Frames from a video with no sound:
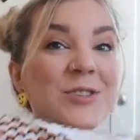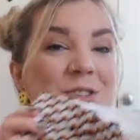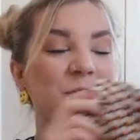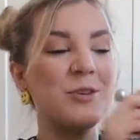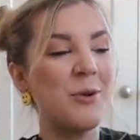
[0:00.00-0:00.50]

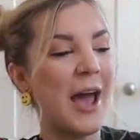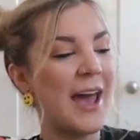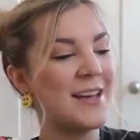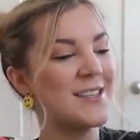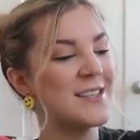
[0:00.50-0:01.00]
show you
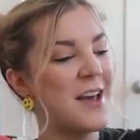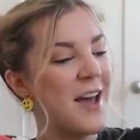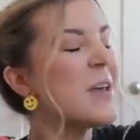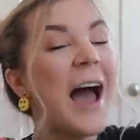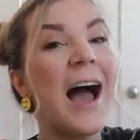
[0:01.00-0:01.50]
guys. So
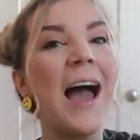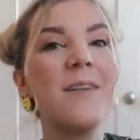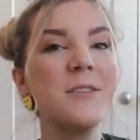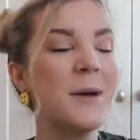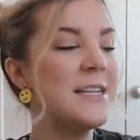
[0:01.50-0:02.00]
yeah, I
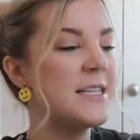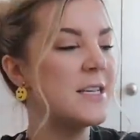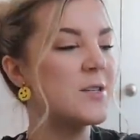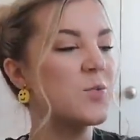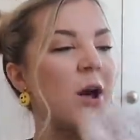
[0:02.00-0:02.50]
have some ideas